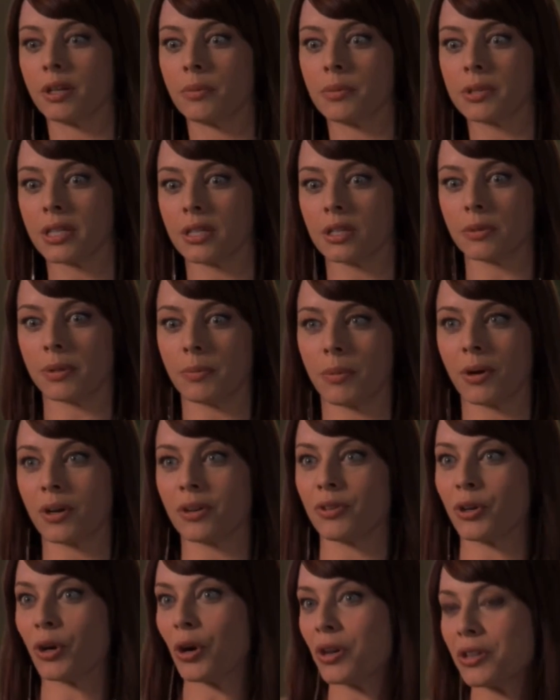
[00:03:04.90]
pretend to be part of
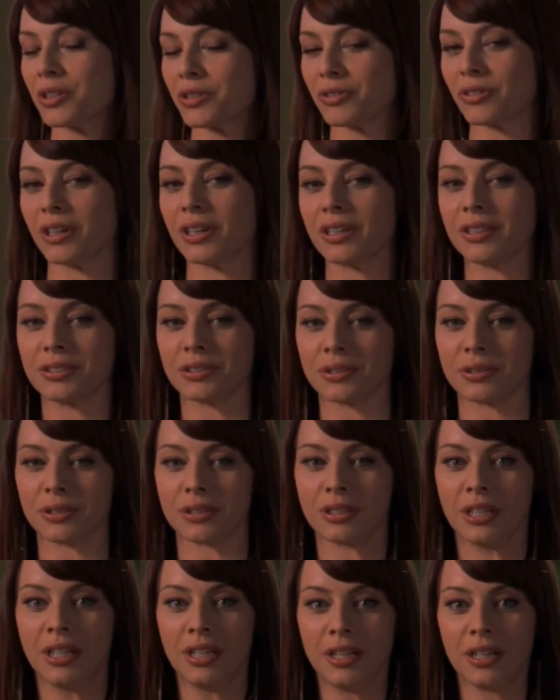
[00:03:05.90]
your entourage
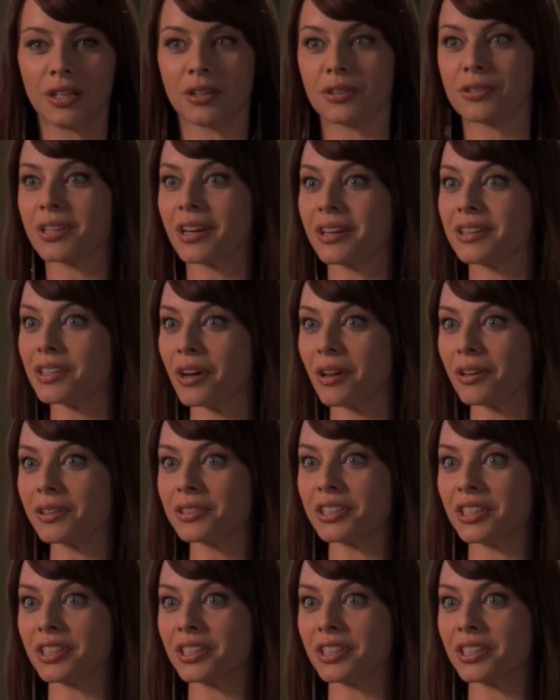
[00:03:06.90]
or your Scientology